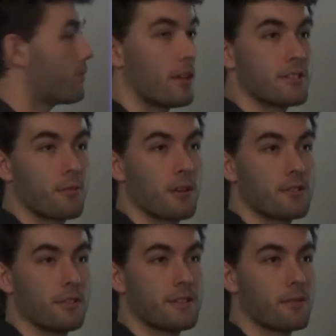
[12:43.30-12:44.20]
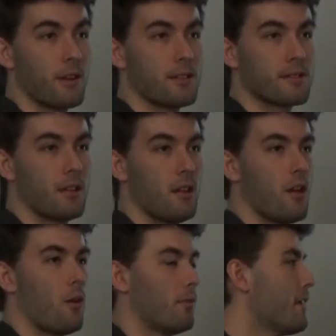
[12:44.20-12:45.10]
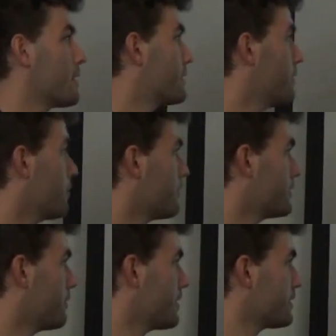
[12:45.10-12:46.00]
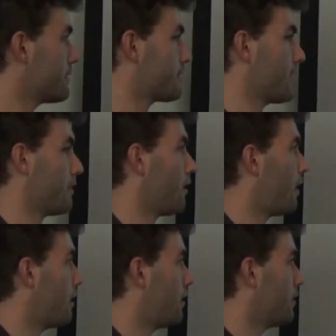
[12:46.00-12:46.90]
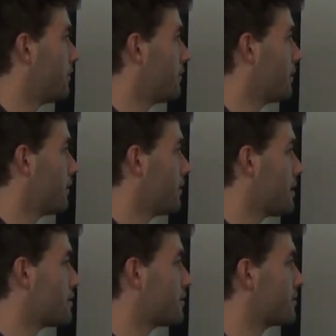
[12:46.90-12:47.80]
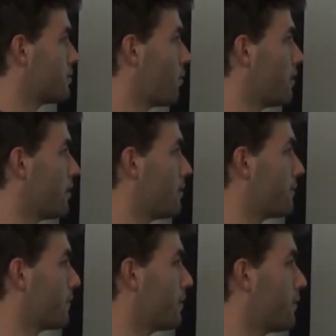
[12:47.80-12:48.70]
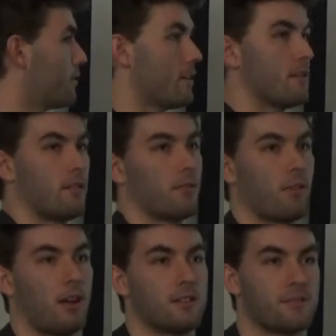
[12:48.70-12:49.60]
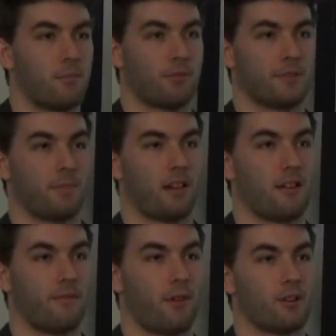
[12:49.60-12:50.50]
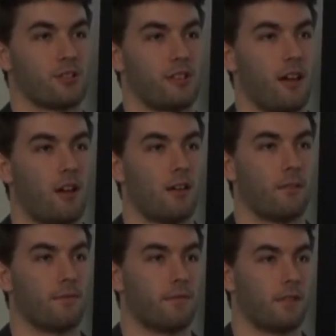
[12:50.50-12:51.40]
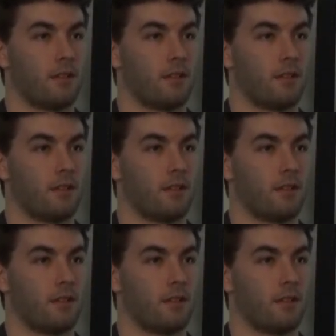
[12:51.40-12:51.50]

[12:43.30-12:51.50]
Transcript: The sequential least squares? Well, yeah, so this is set, is sort of the Lagrange multiplier version of